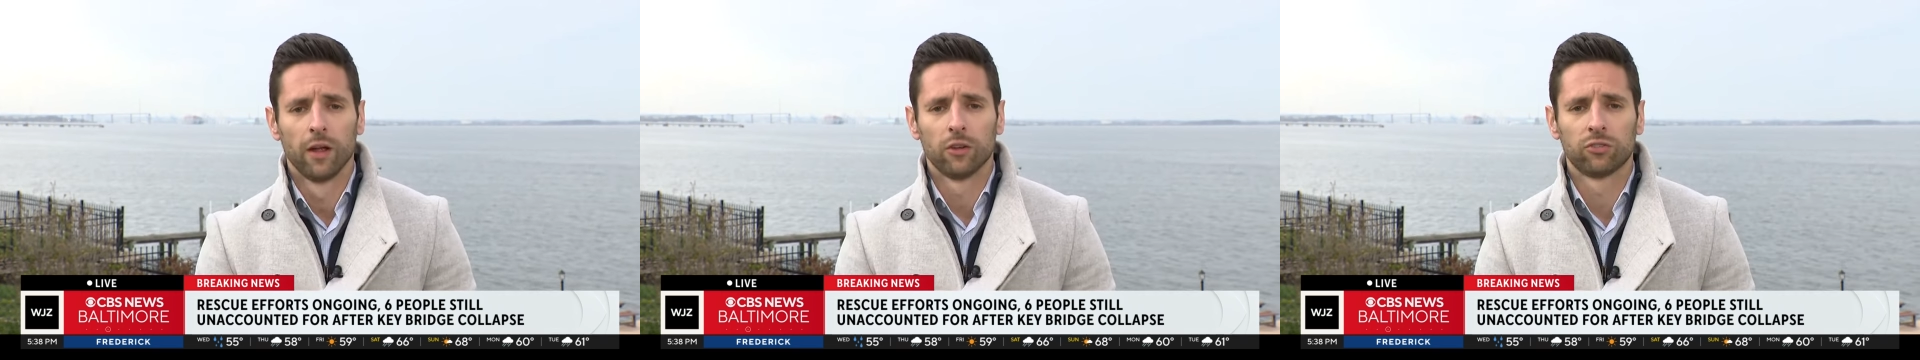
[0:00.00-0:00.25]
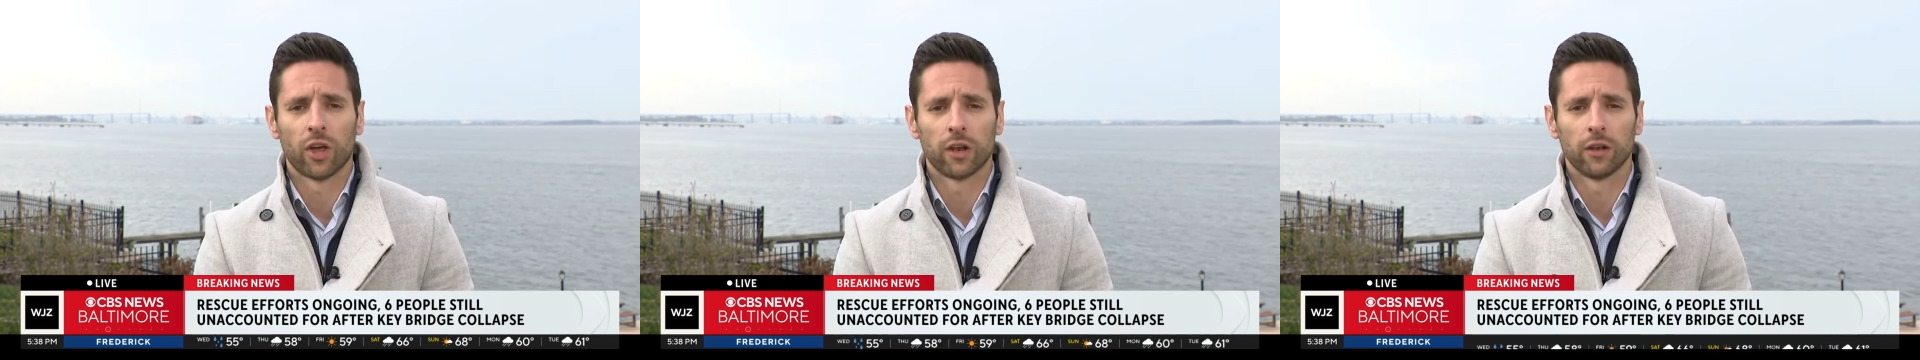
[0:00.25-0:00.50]

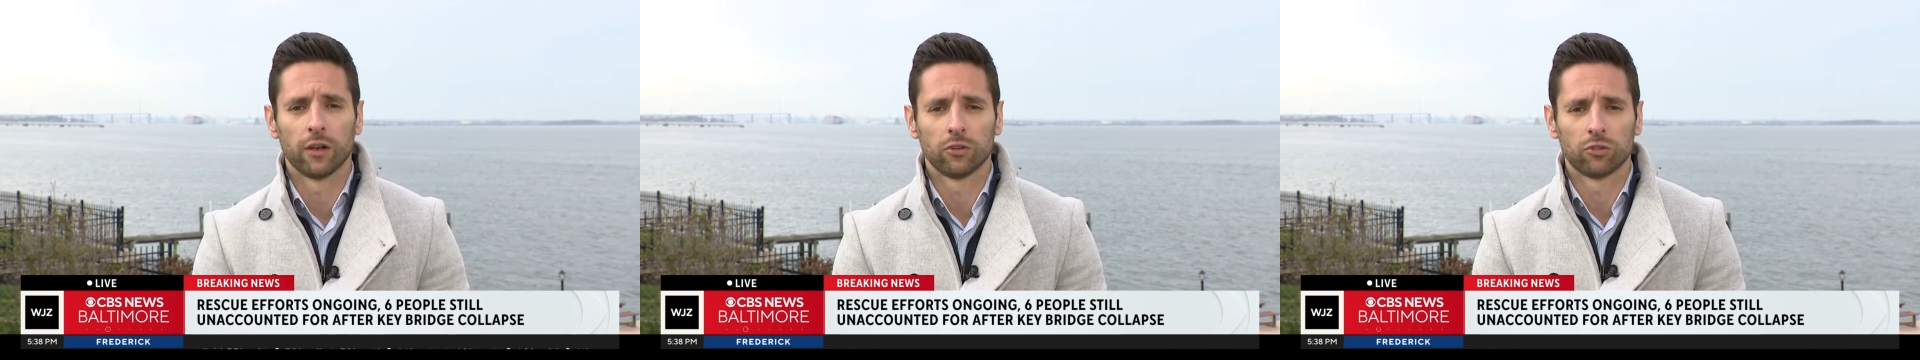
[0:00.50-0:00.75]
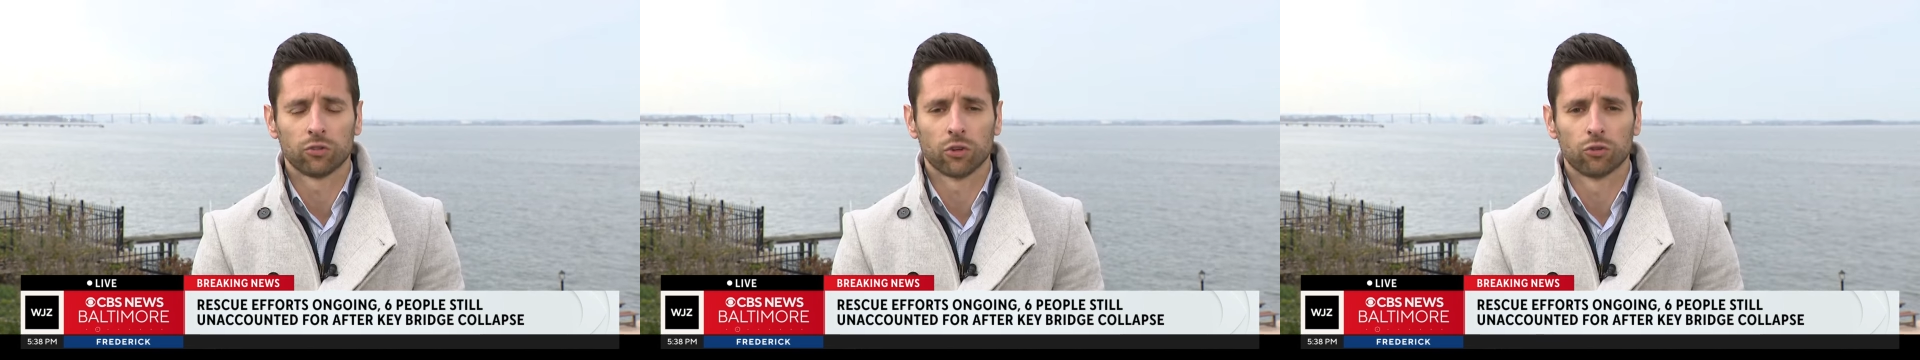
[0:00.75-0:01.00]
said it
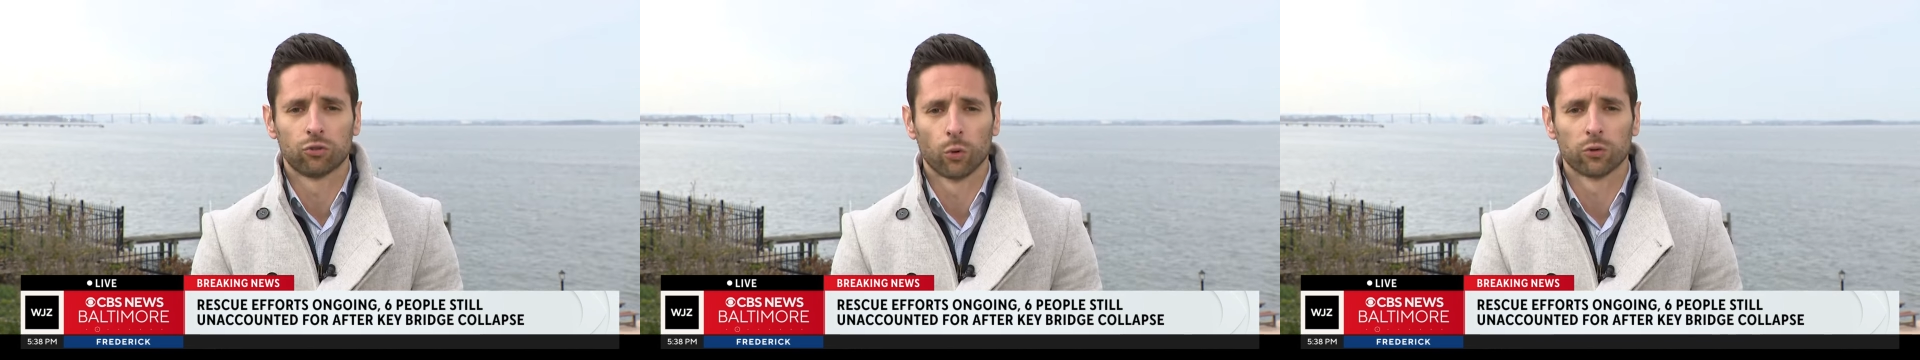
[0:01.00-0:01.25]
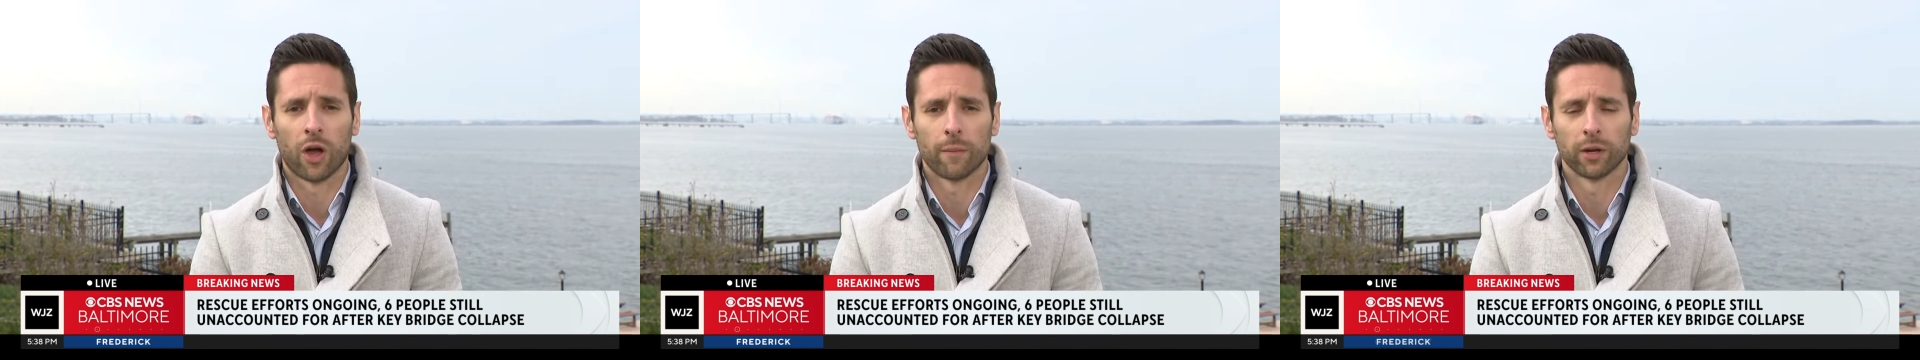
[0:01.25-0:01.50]
just a
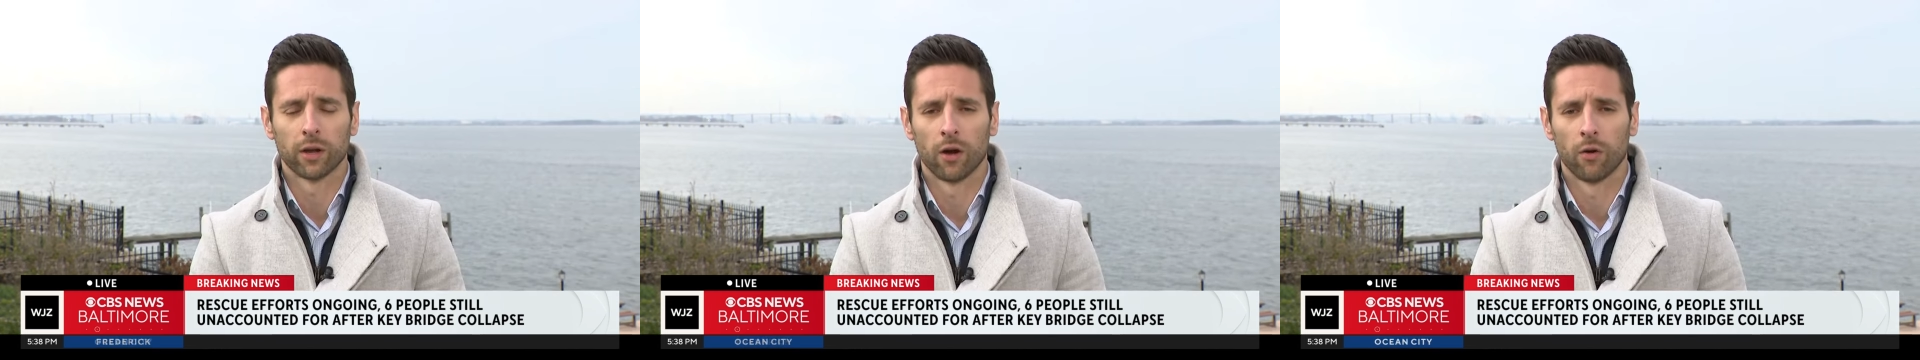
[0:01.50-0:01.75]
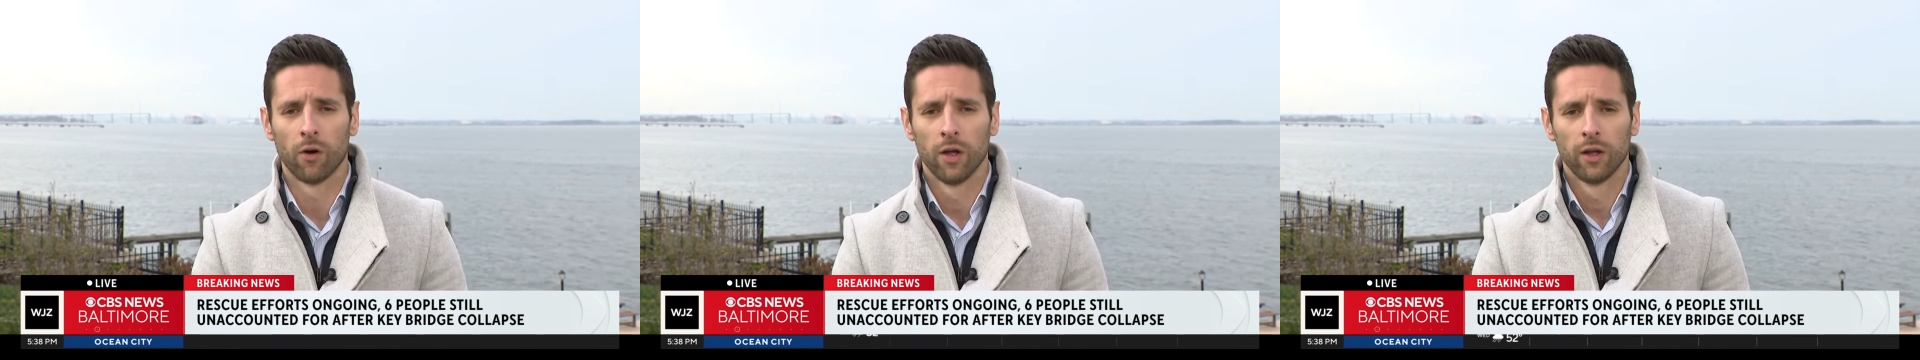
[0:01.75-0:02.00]
short time
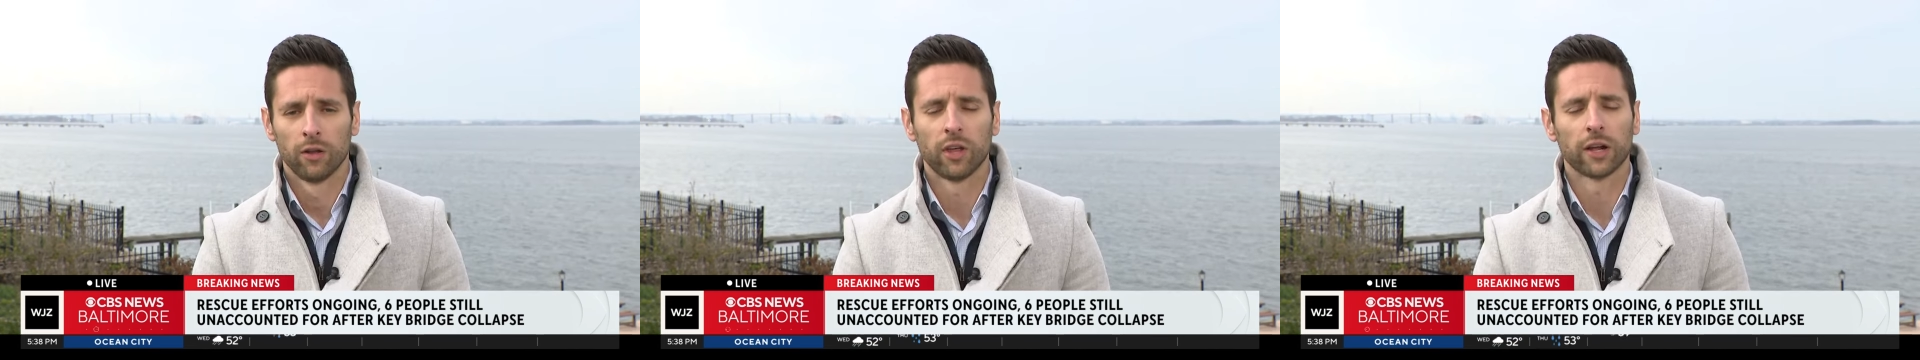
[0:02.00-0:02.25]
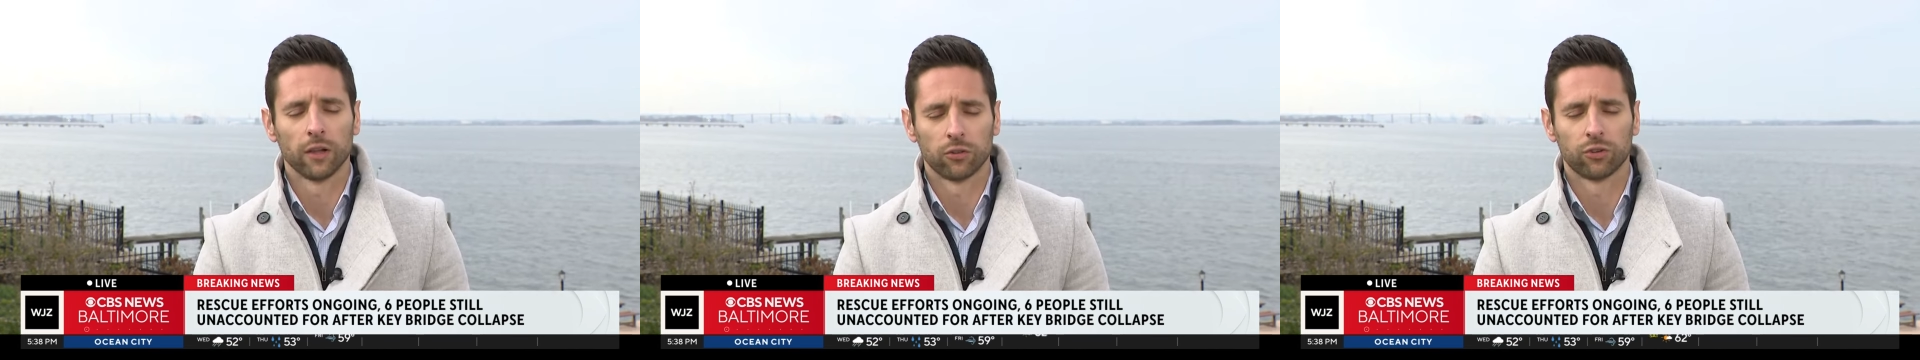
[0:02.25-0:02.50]
ago.
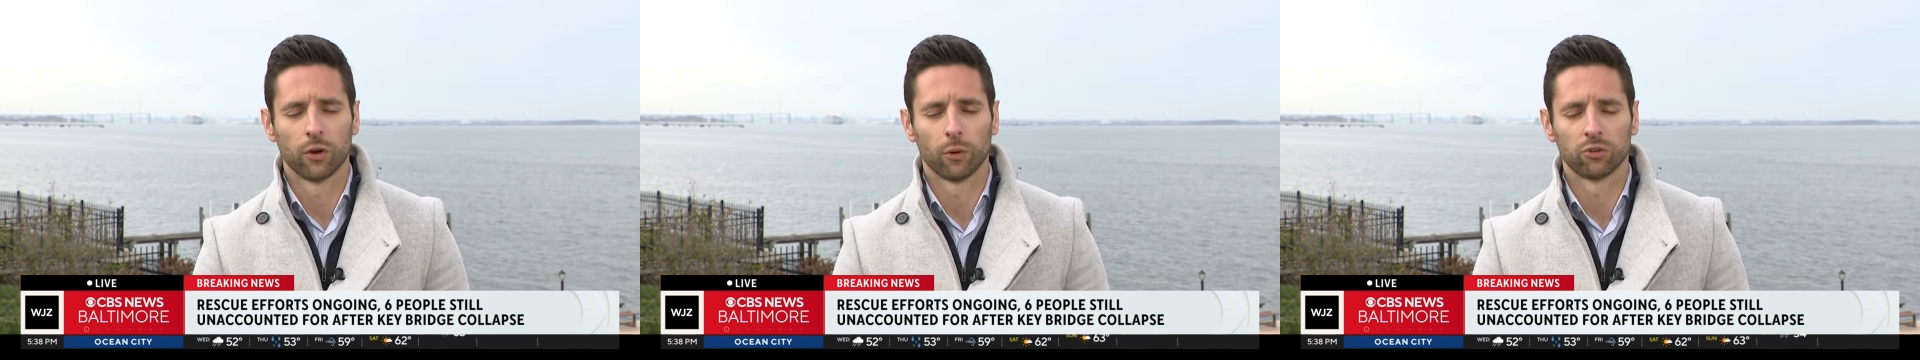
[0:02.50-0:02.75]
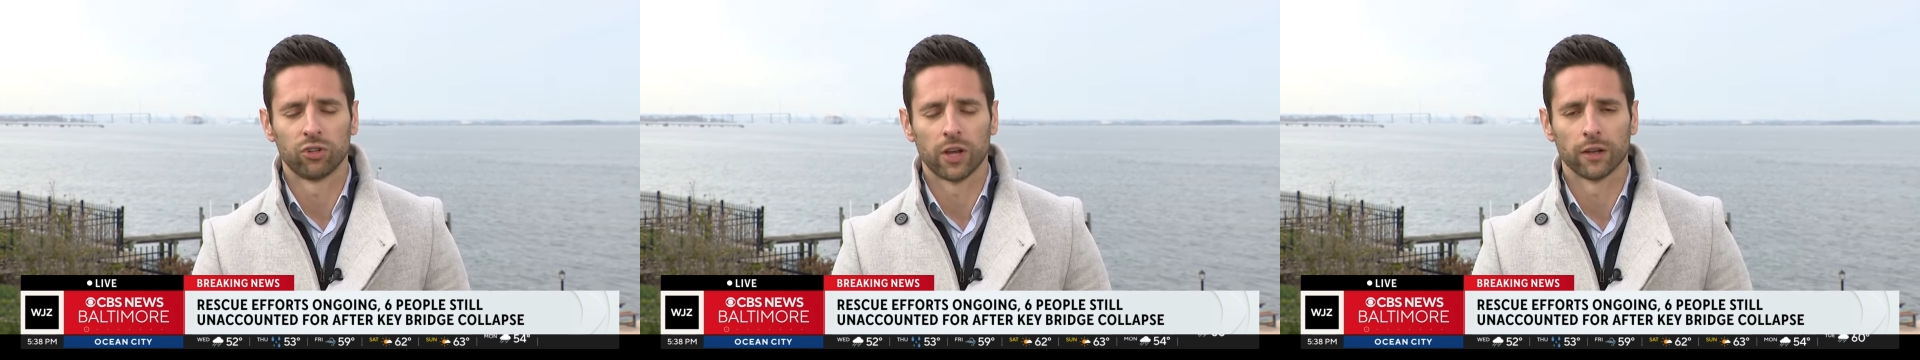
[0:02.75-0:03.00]
Take a listen to
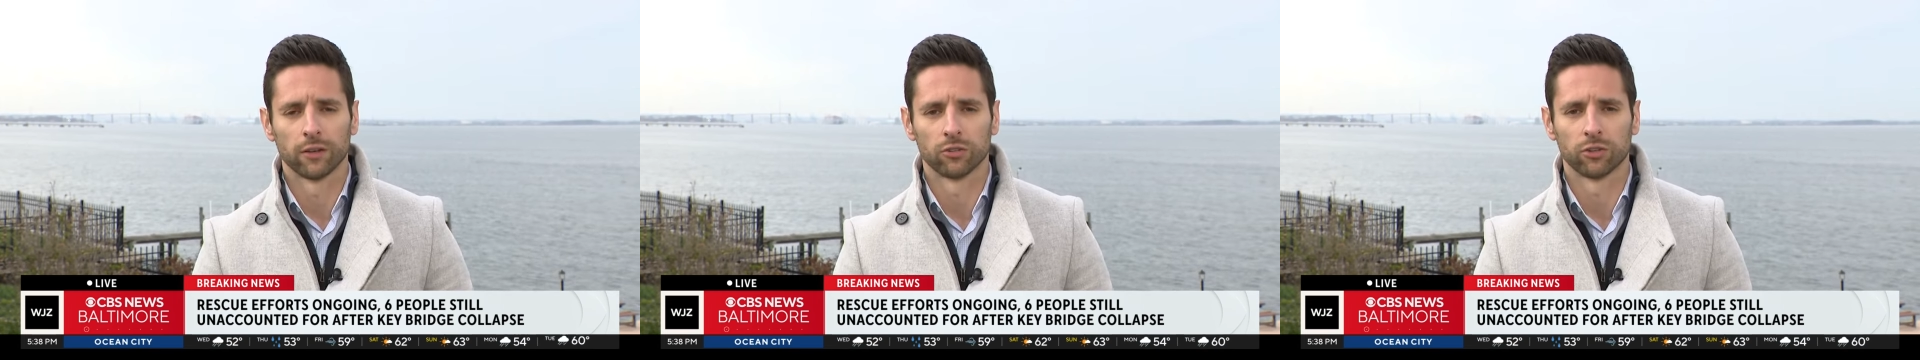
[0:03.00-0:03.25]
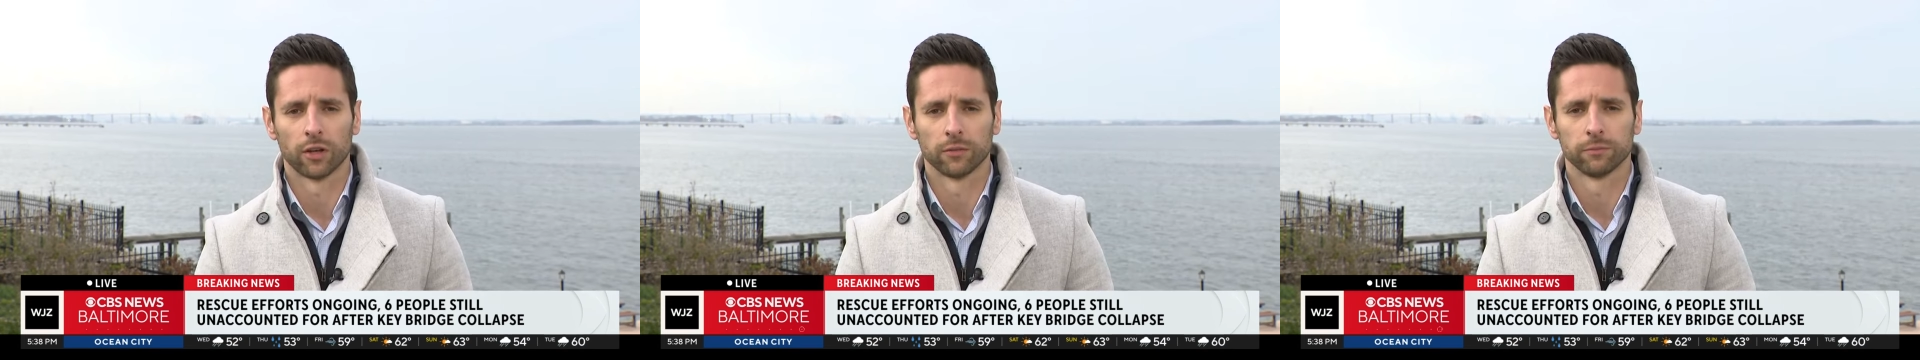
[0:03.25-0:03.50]
what she had to
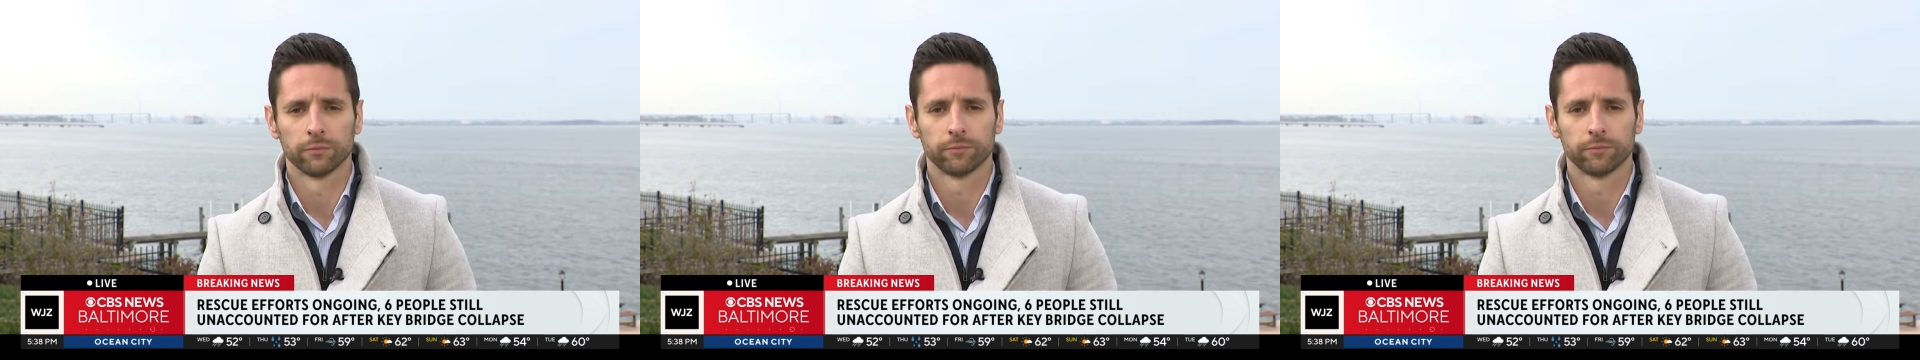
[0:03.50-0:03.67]
say.